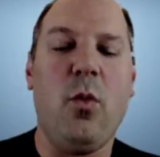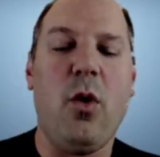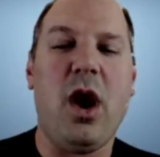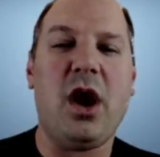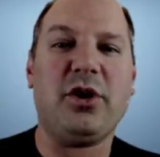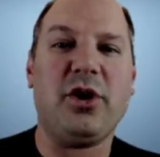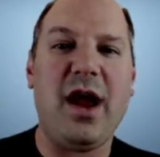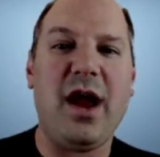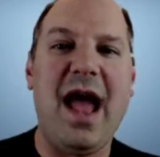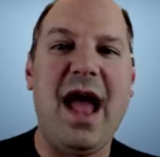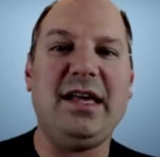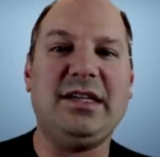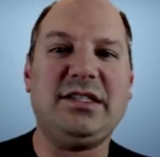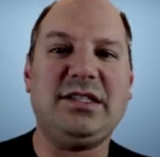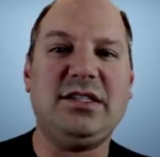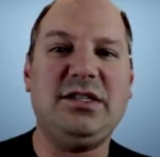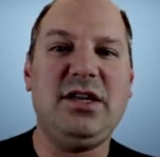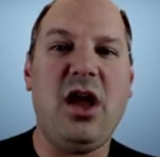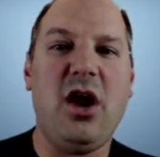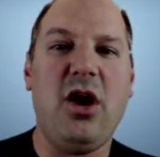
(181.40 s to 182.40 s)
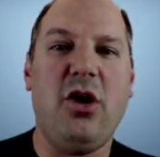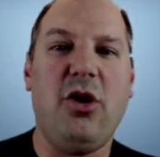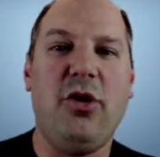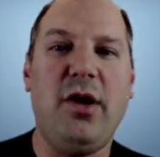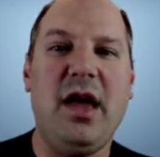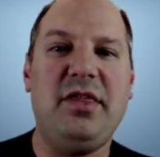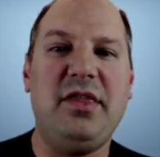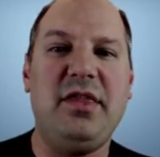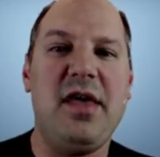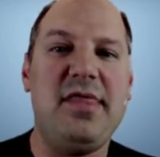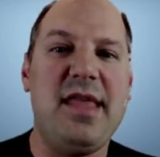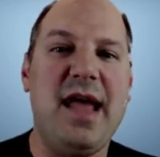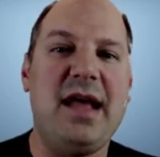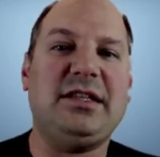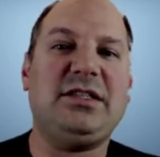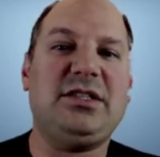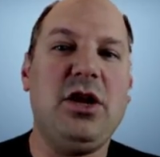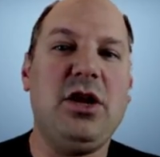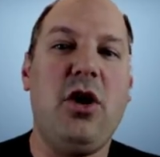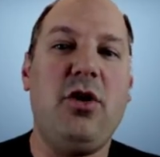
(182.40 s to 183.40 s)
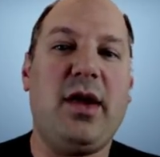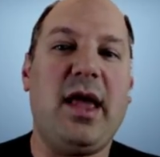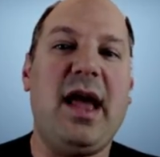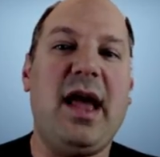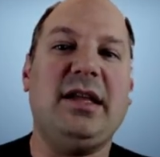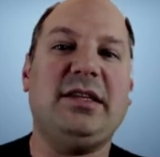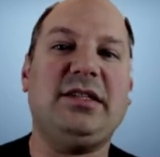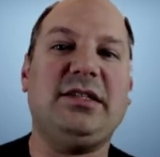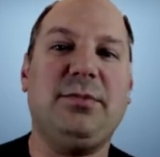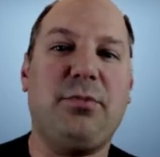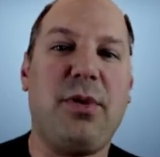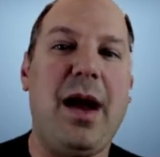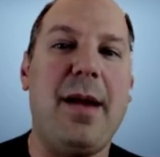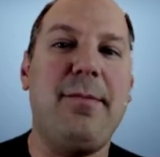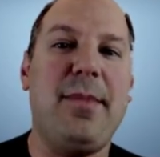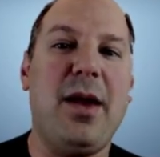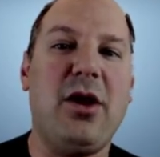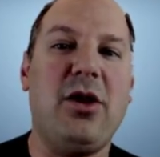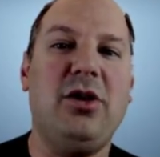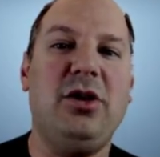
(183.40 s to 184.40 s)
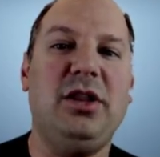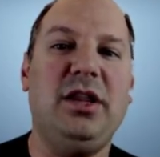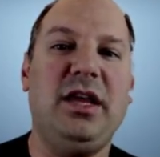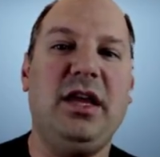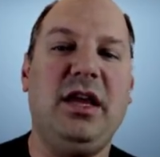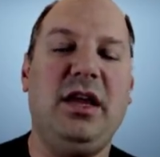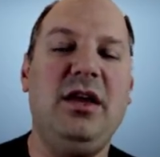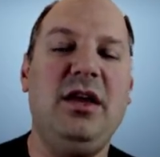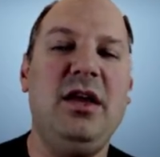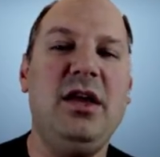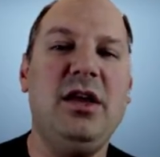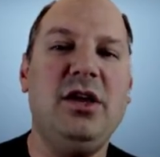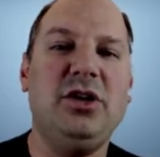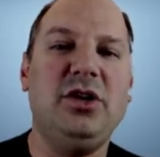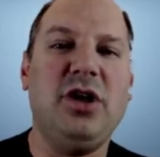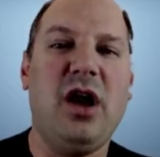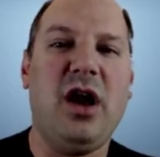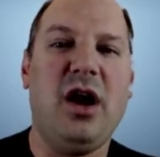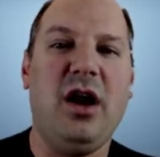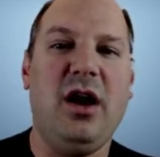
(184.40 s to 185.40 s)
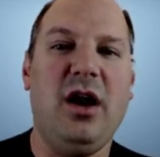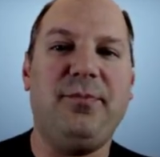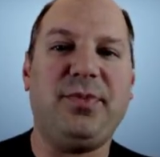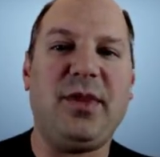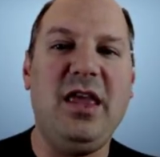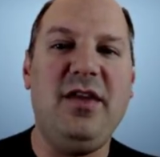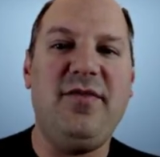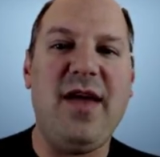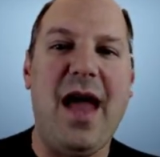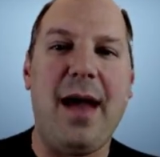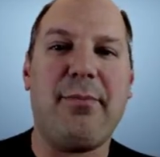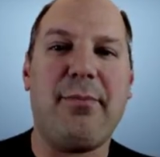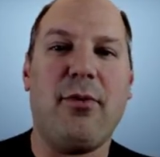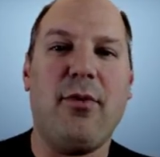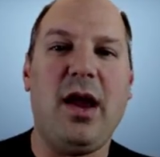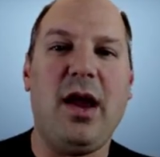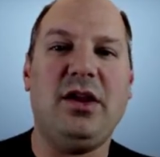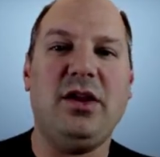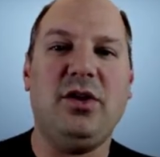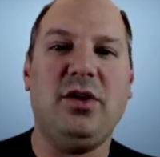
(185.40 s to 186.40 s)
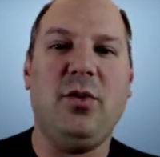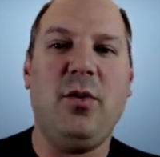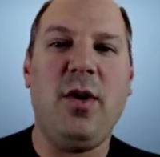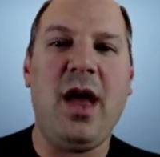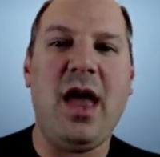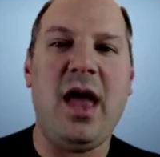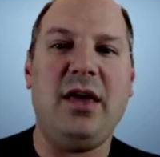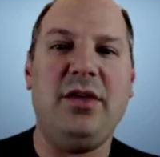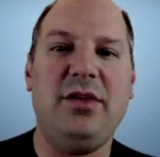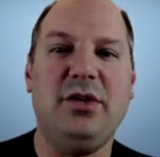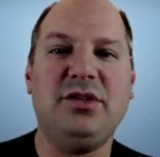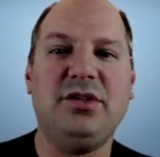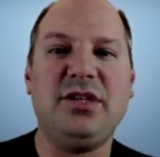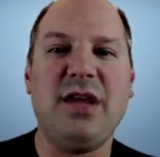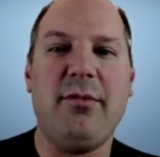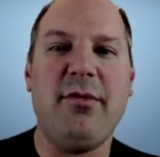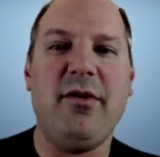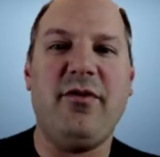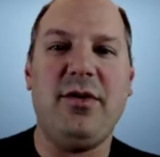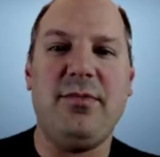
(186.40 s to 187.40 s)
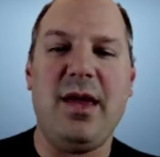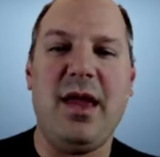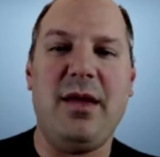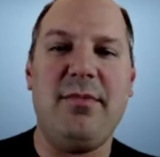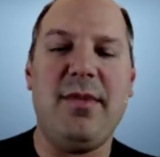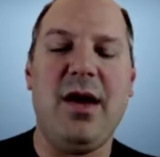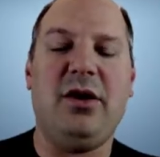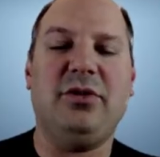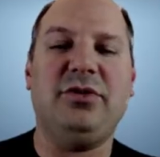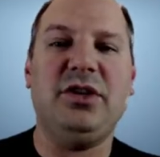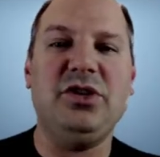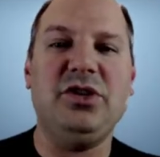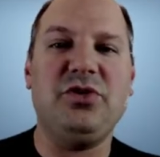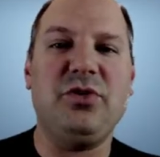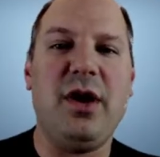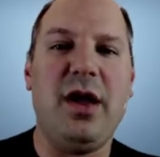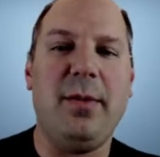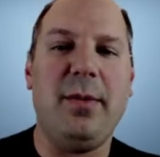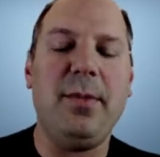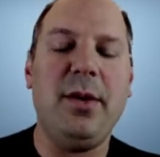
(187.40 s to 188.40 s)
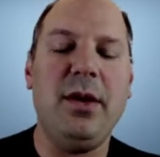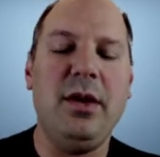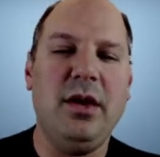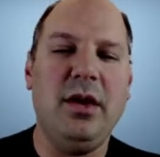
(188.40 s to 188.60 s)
water as snow, and then that snow gets primarily evaporated away, though some of it may melt and drip.